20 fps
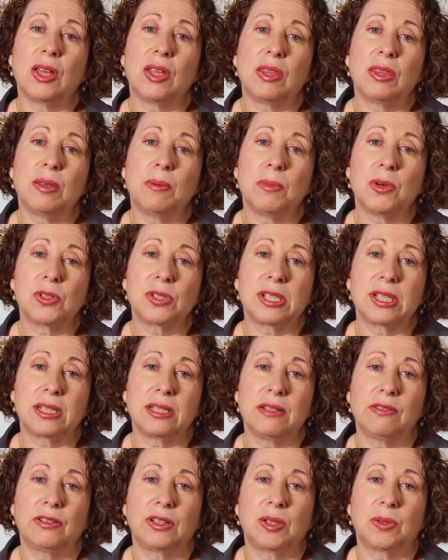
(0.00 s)
the most
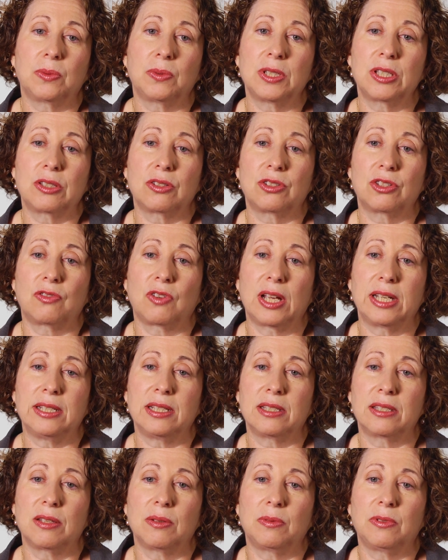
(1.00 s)
significant research
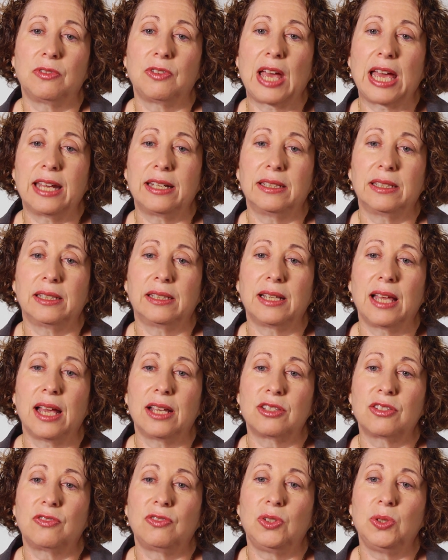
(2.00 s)
findings that we've had in the
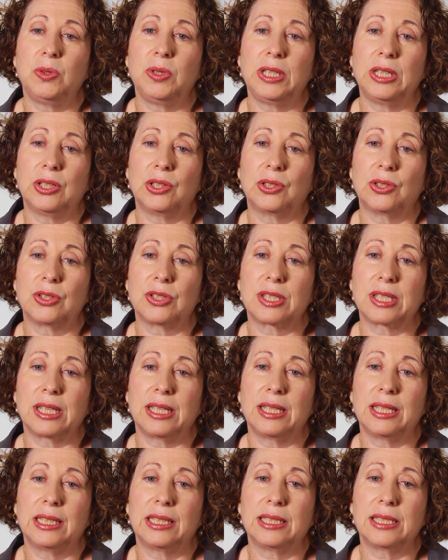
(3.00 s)
last few years
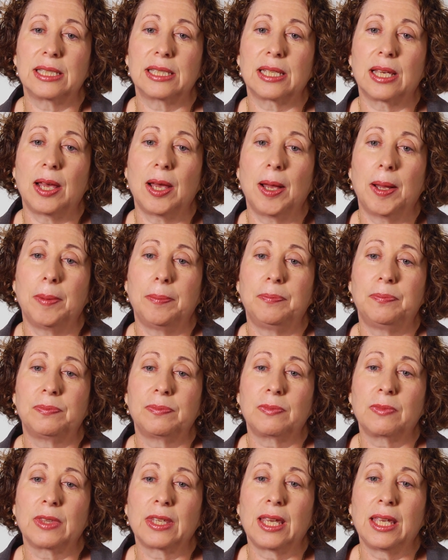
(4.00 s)
is um,
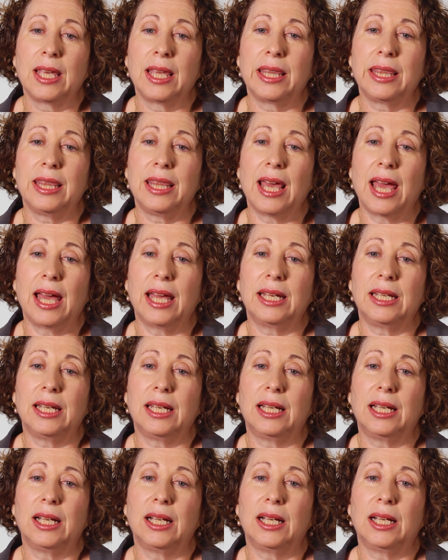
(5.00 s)
that
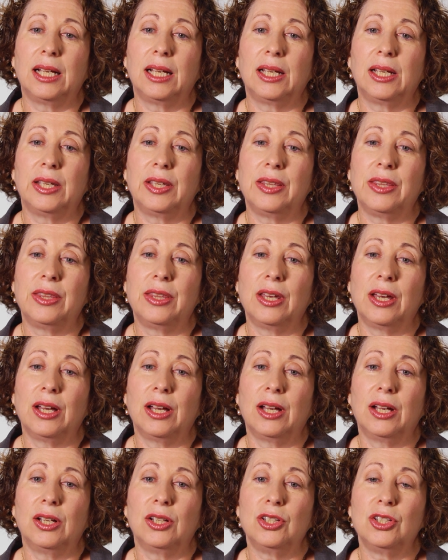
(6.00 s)

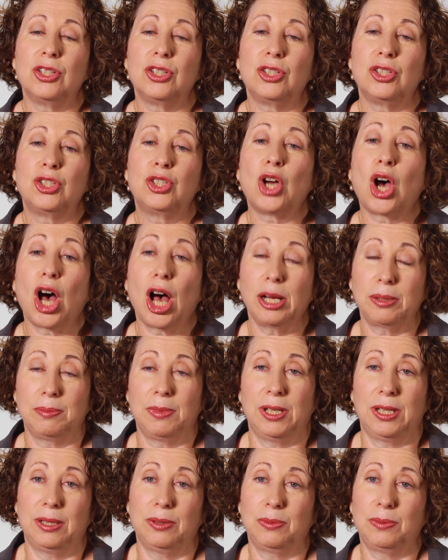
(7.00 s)
the
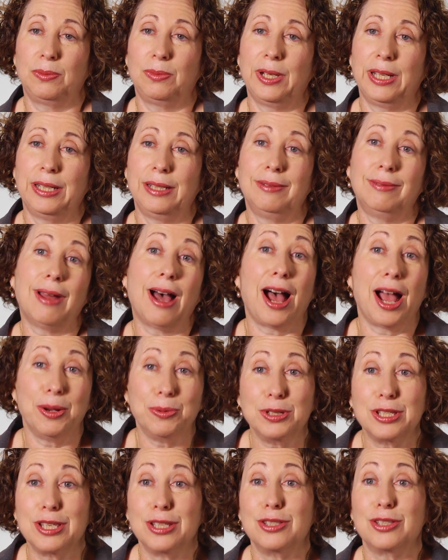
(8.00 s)
dogma when I
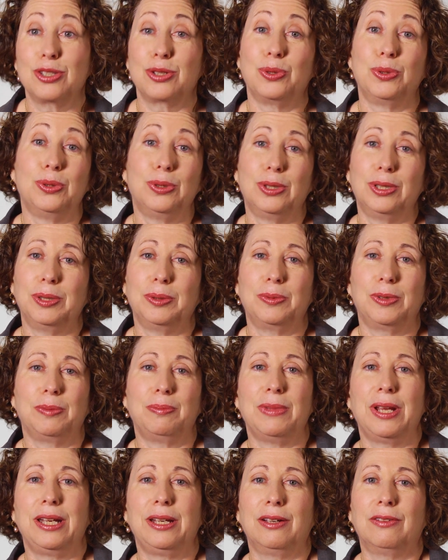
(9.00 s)
was in school and when
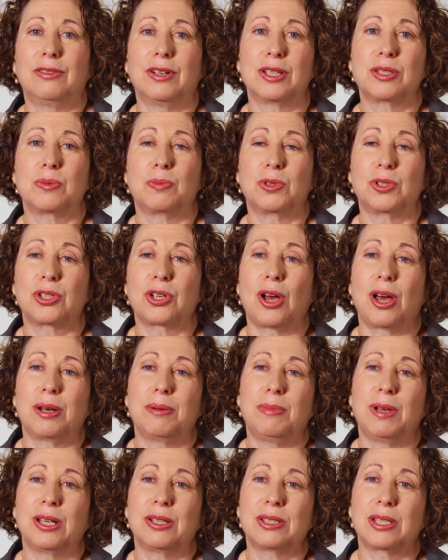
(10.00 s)
many of us were taught
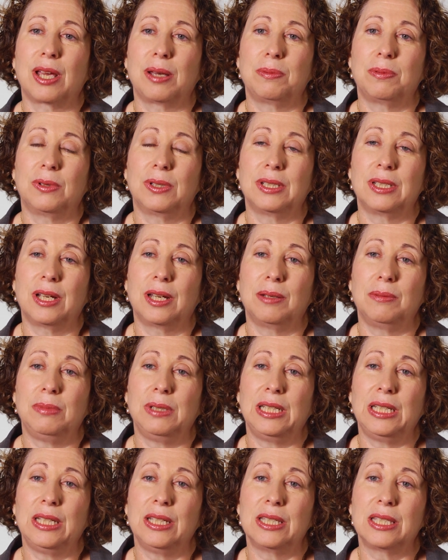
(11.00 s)
about type 1
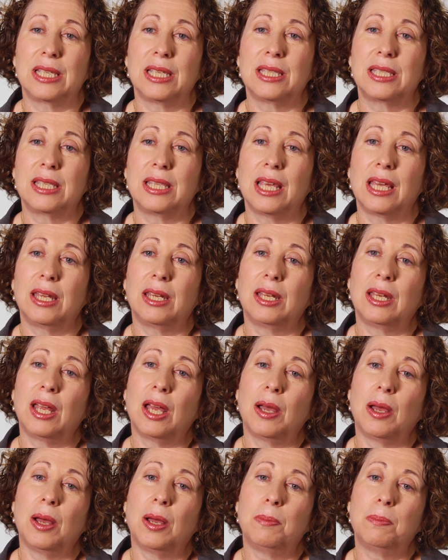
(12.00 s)
diabetes is that
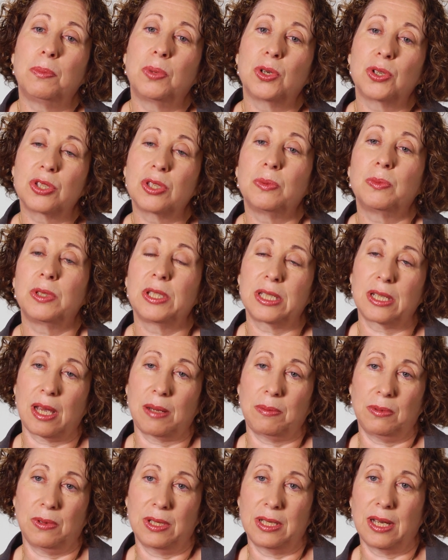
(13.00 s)
a person with
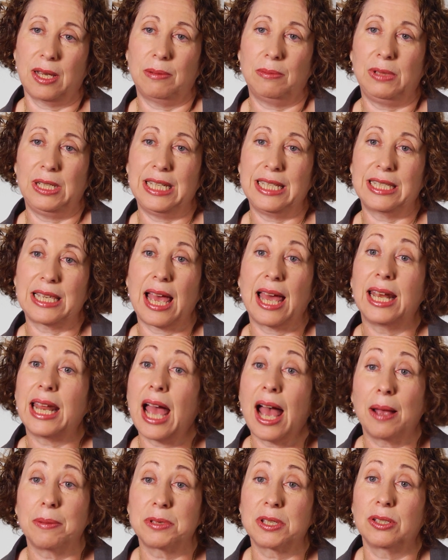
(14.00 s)
type 1 diabetes had
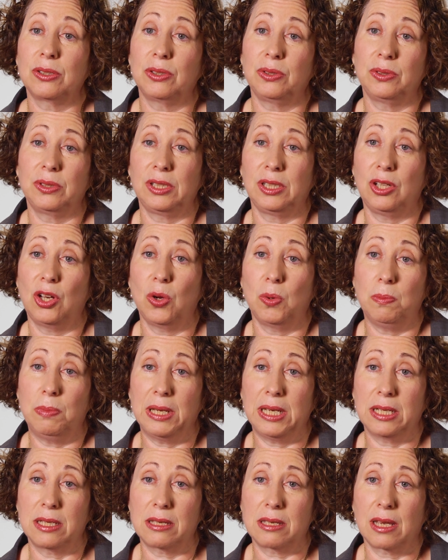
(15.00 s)
absolutely no
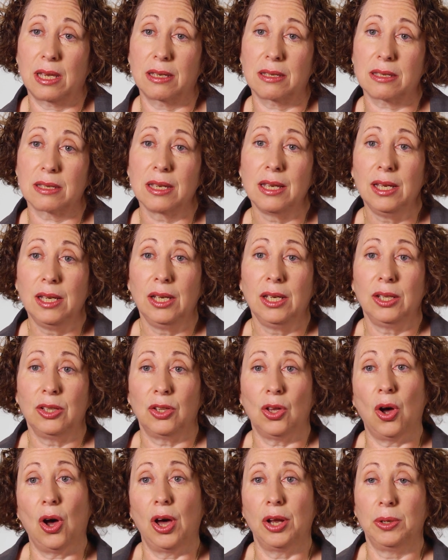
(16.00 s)
beta cells.
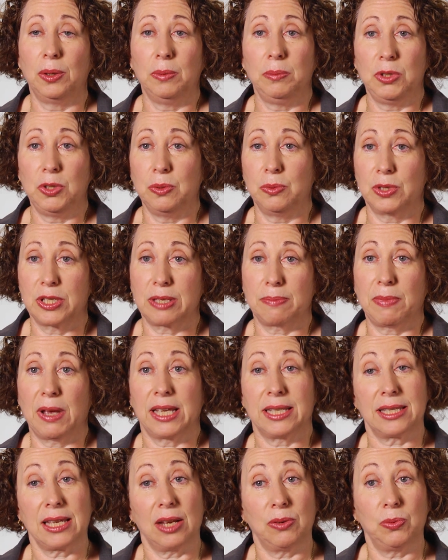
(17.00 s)
The autoimmune
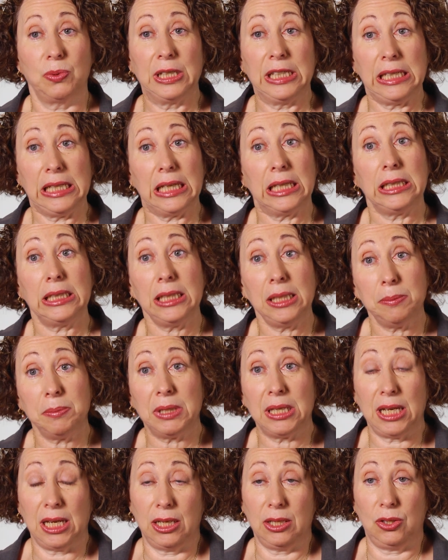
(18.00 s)
response had really
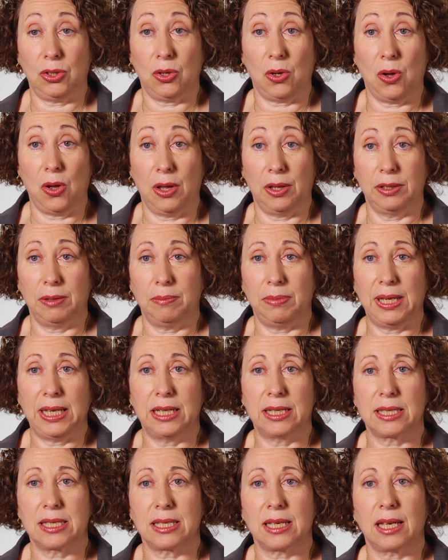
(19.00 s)
eliminated all the
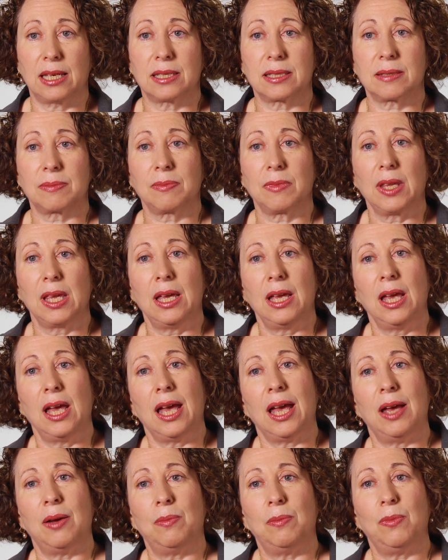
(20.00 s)
beta cells.
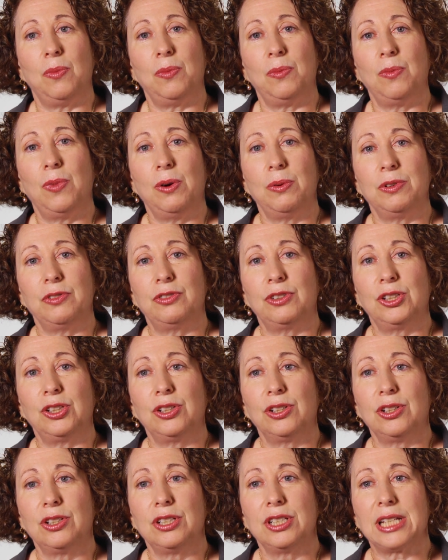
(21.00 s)
And what we've
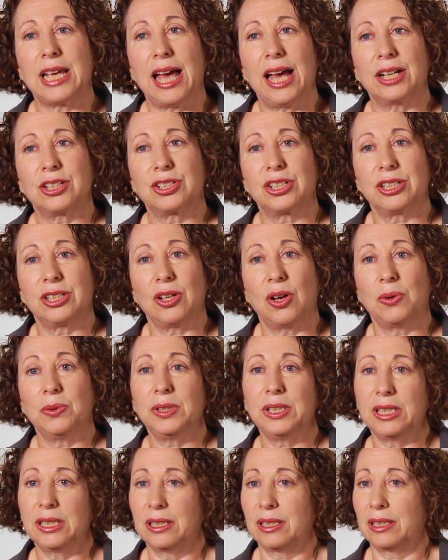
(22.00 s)
learned actually
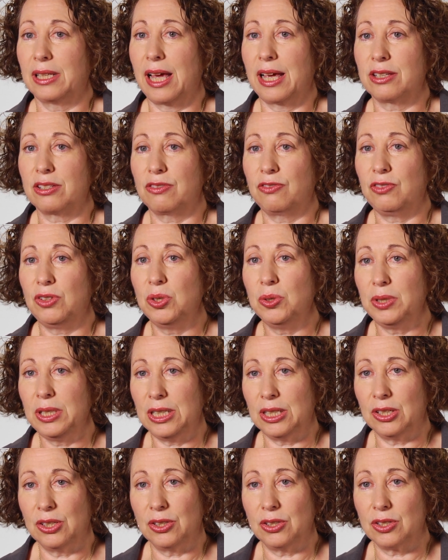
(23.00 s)
only in the last few
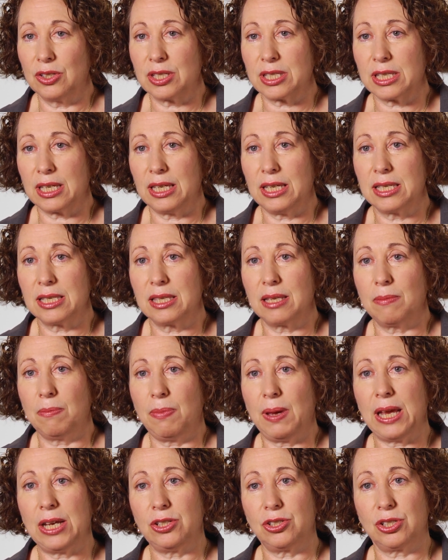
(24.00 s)
years is that
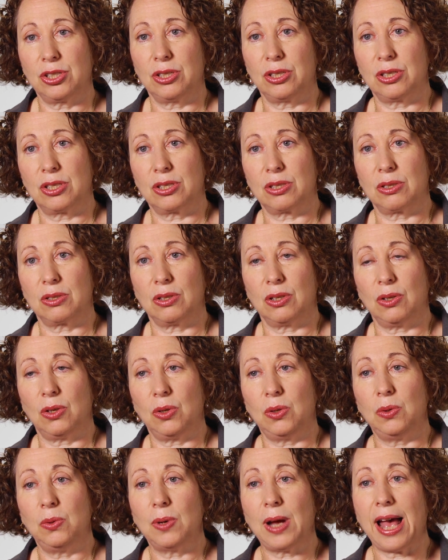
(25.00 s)
patients
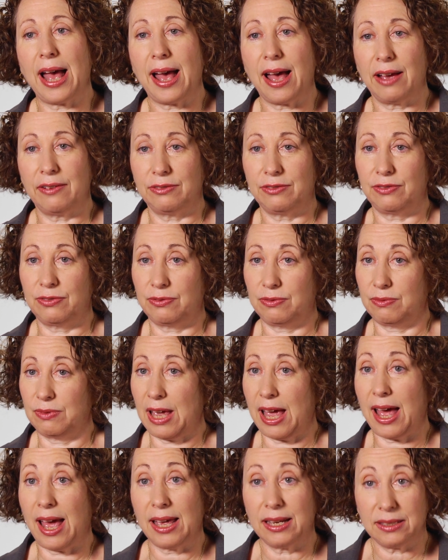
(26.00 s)
who have
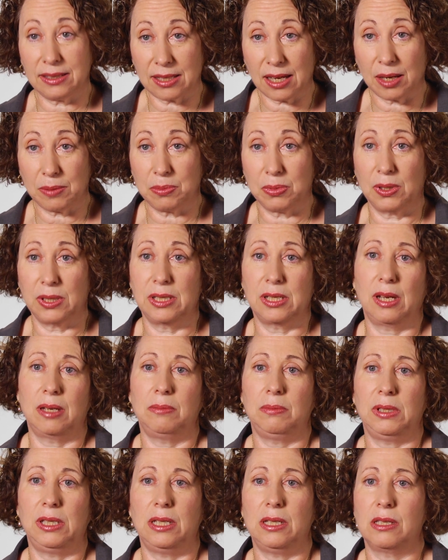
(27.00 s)
had type 1
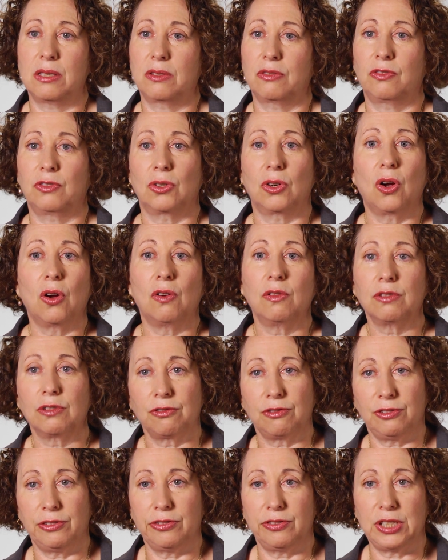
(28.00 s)
diabetes for over
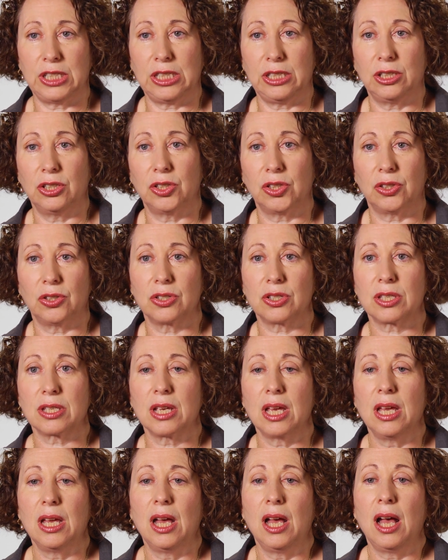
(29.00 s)
50 years
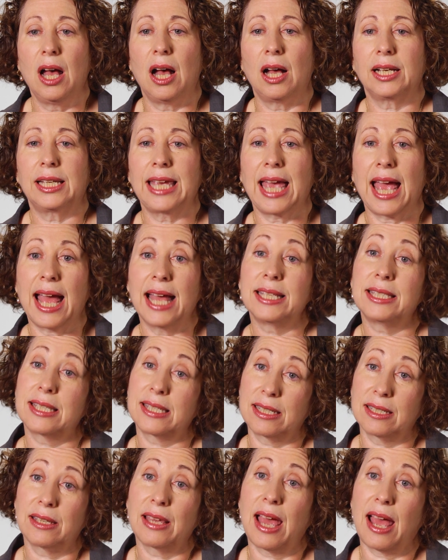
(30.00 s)
can
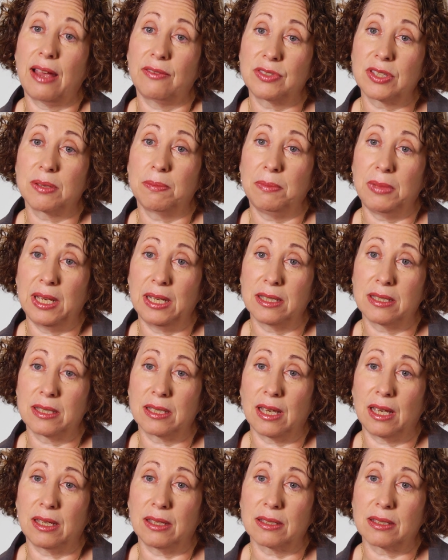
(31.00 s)
still have some beta
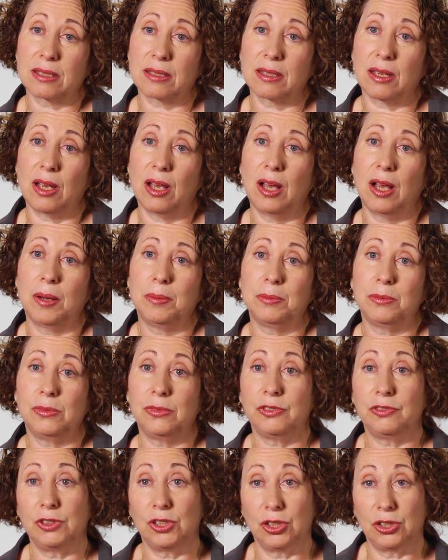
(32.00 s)
cells. Um,
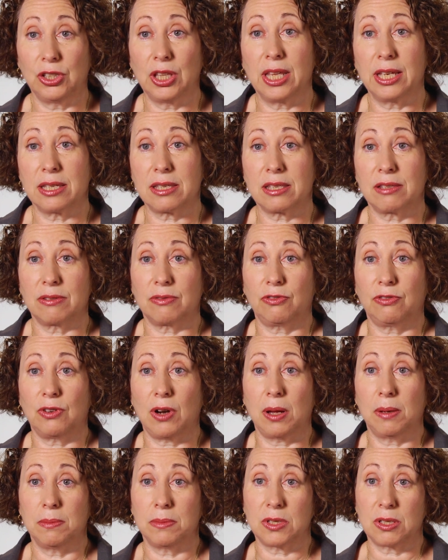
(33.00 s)
we've learned this
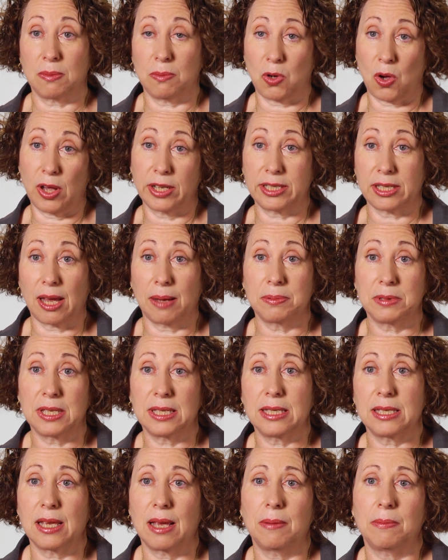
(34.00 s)
from some autopsy
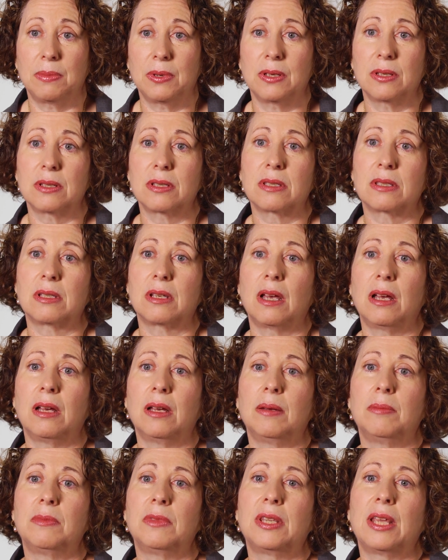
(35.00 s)
samples
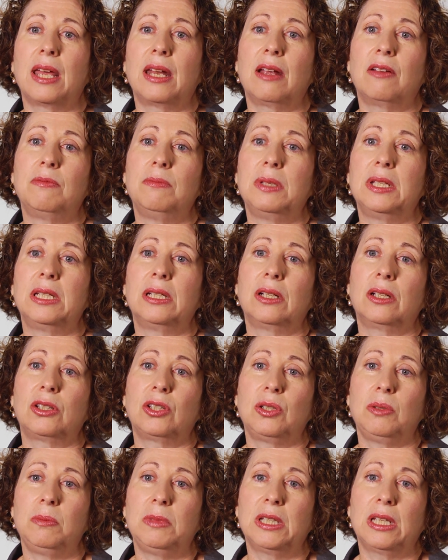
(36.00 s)
um, that have been
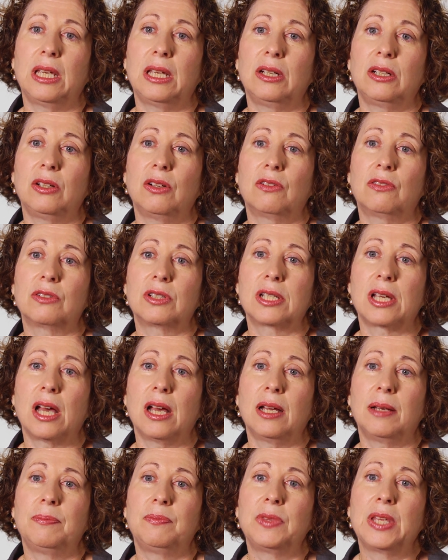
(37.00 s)
accumulating over
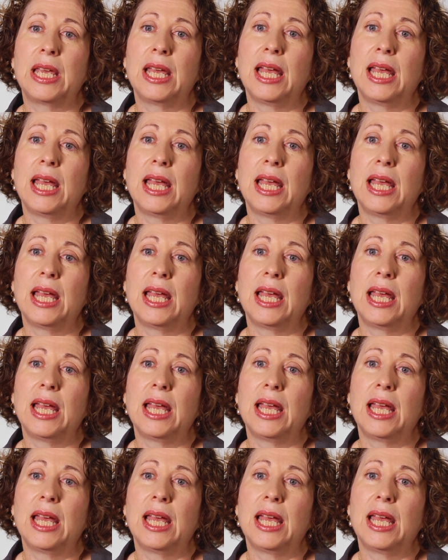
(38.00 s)
time.